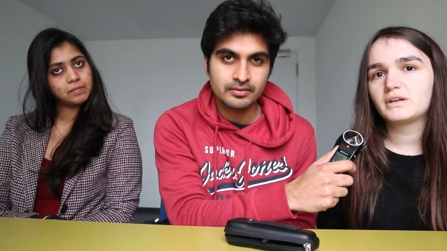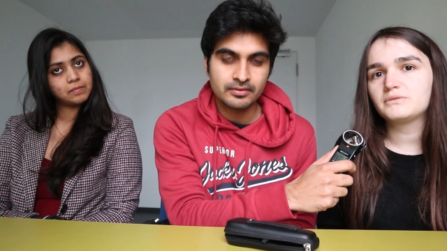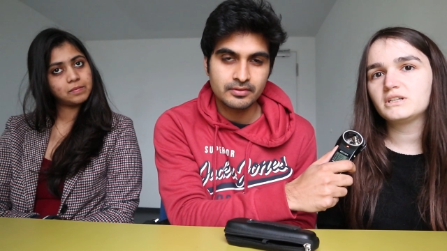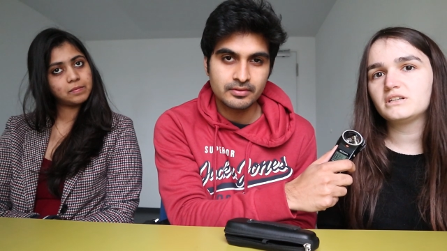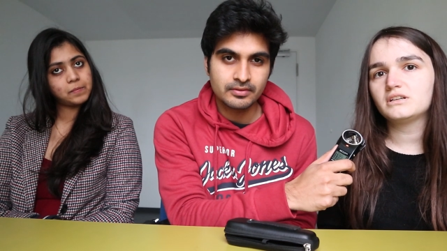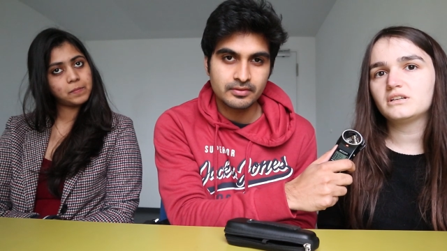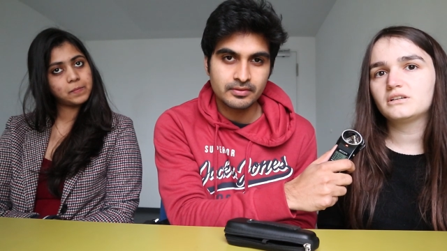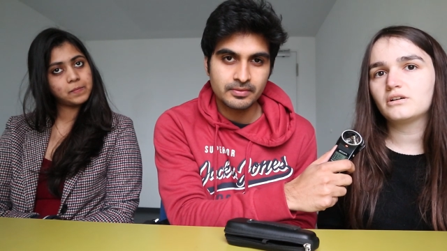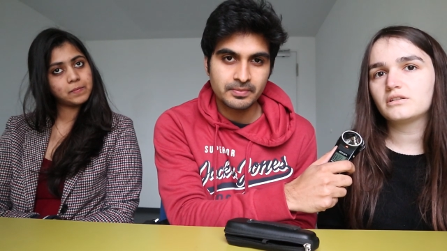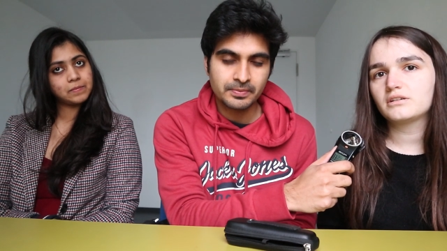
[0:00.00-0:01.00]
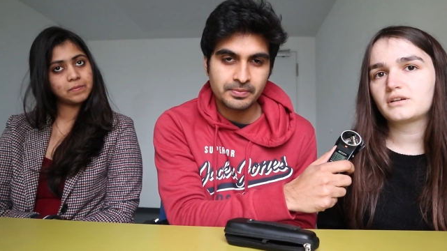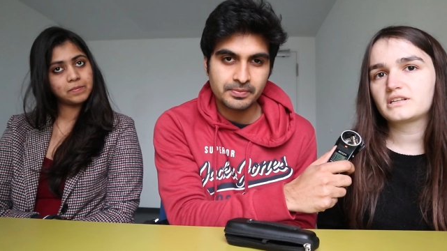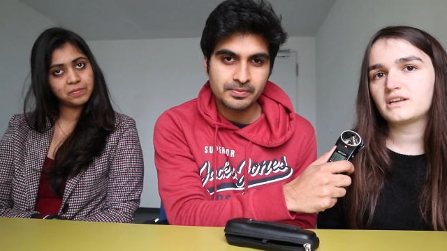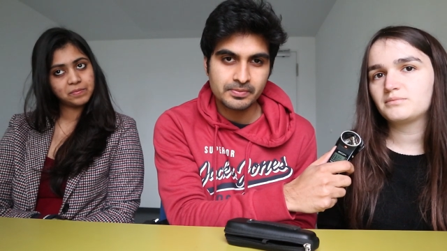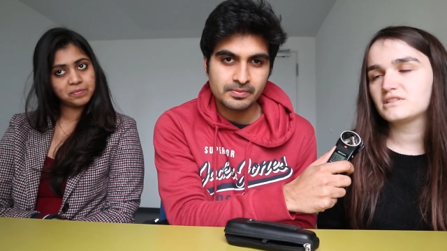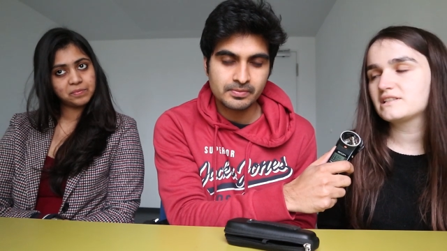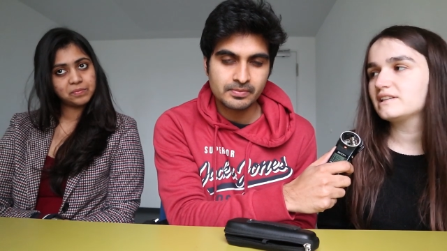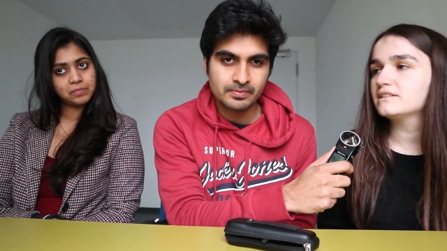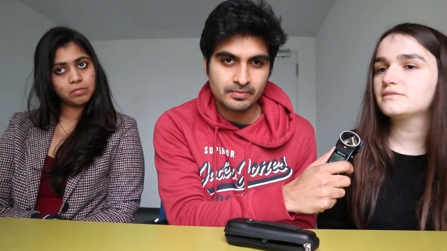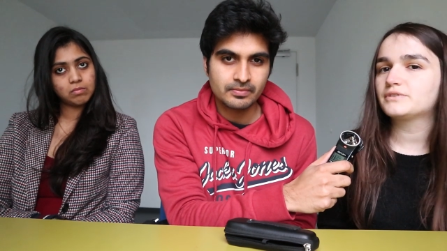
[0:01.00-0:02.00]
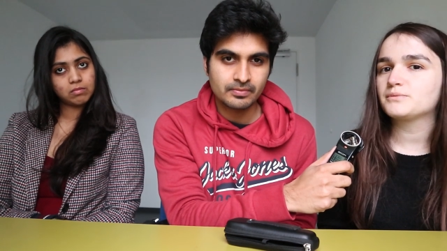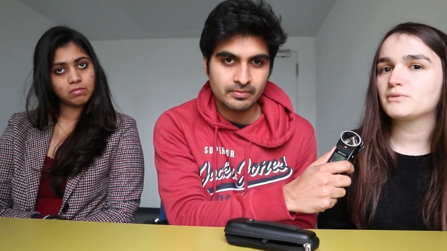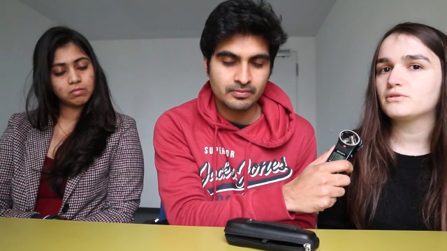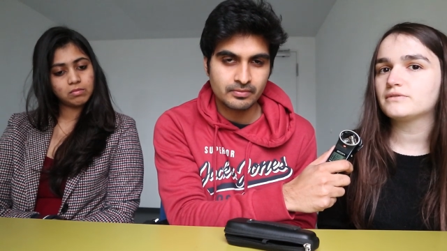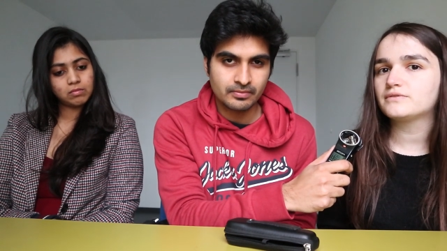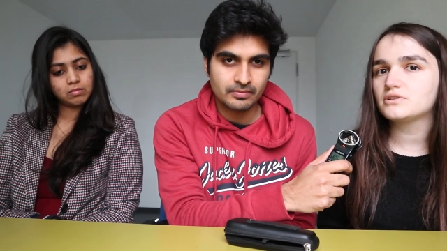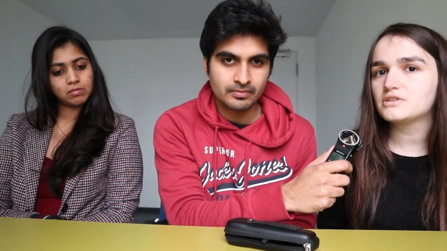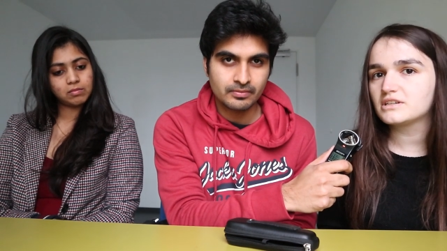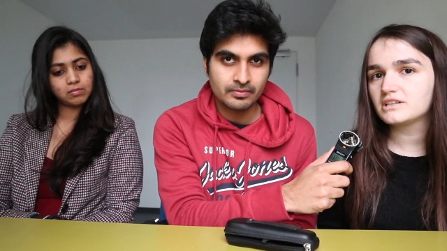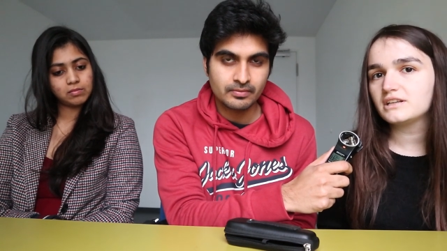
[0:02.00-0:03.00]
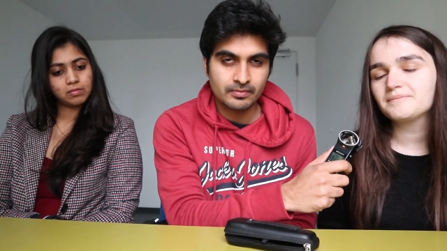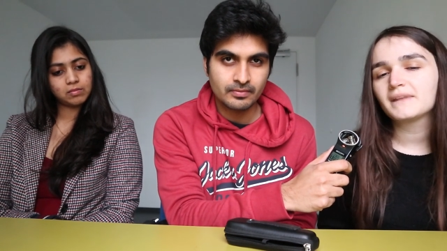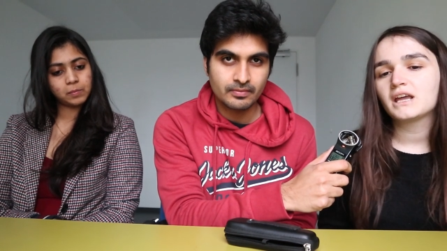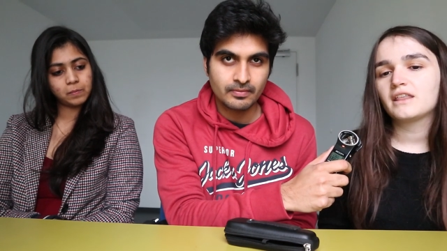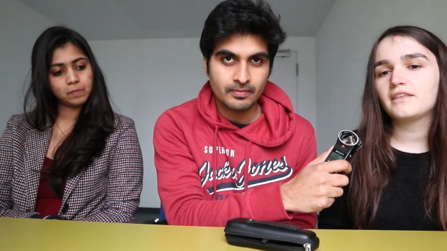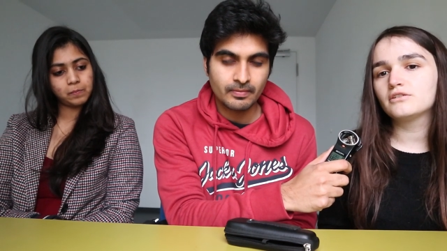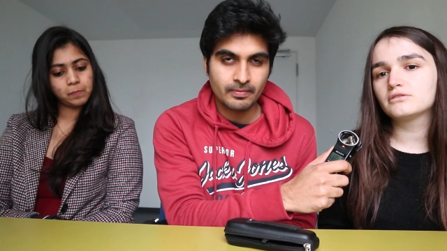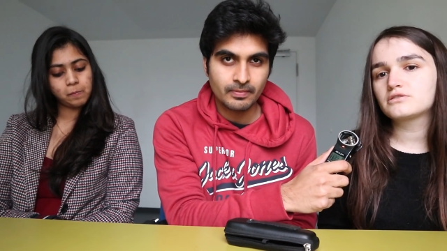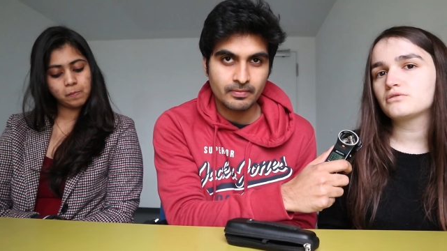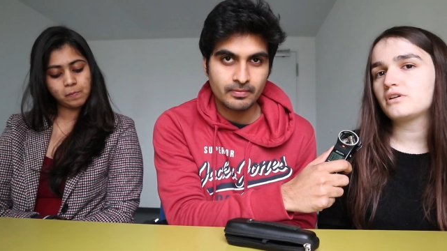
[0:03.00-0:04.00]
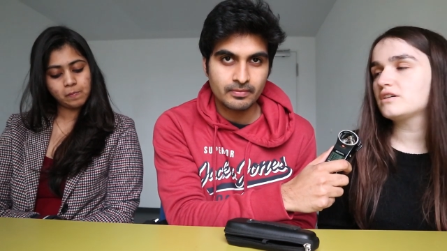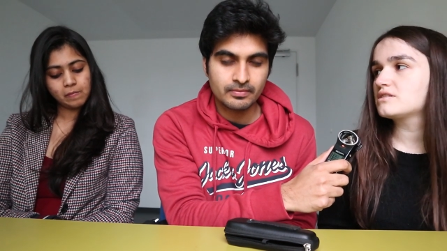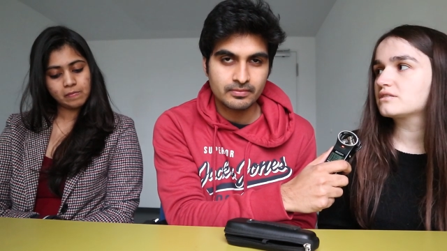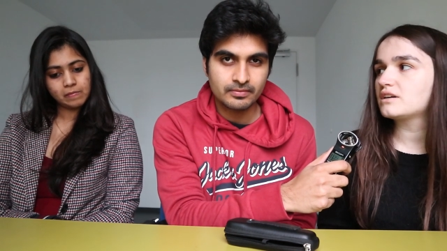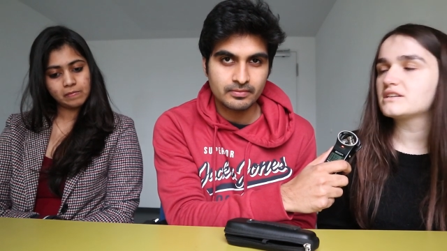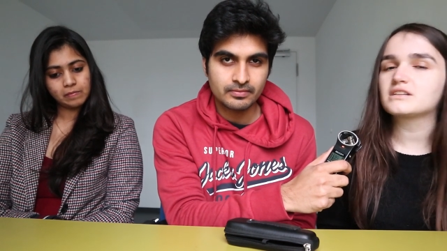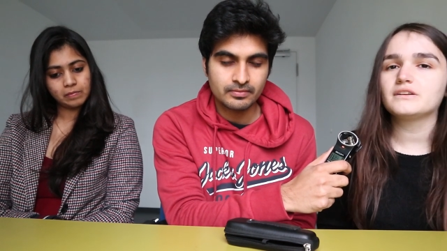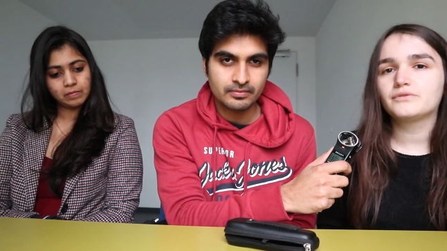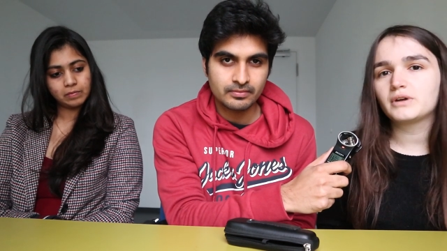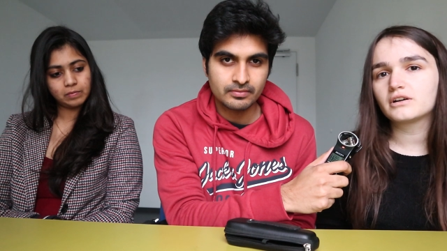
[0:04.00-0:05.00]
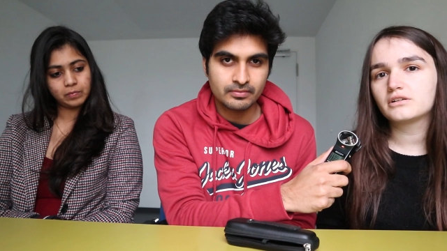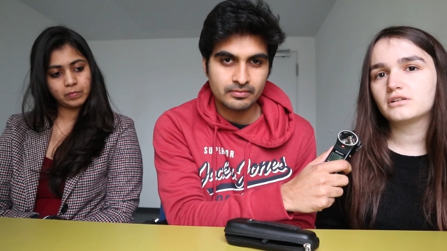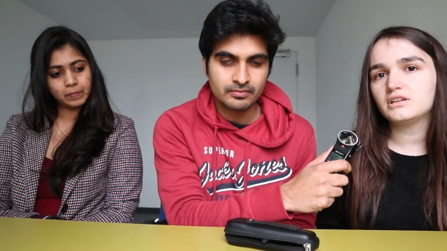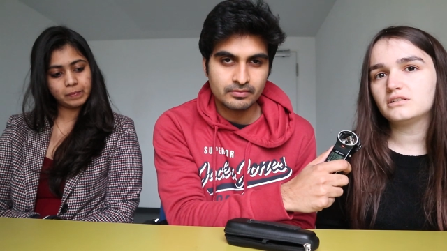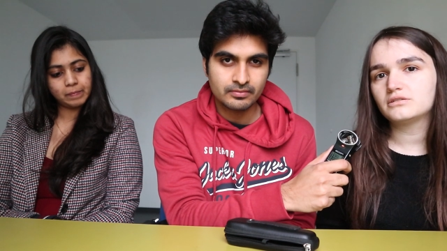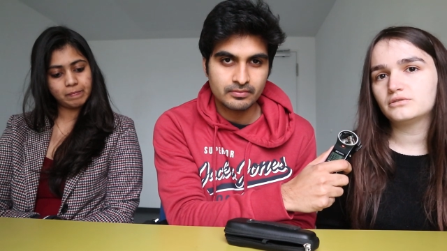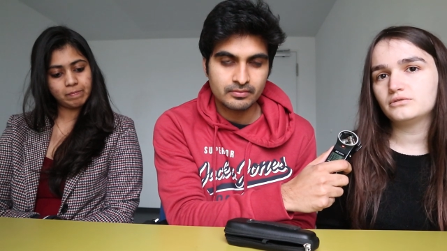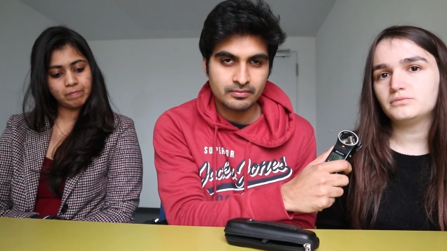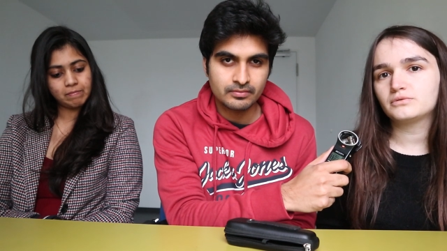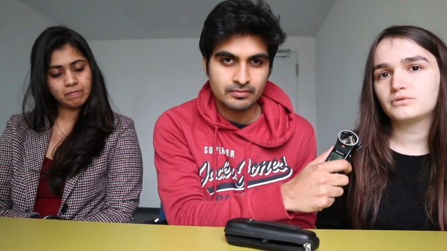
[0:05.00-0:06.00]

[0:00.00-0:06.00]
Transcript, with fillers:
Speaker 1: when we got the acceptance letter from the university, they also asked us if we are going to need a room.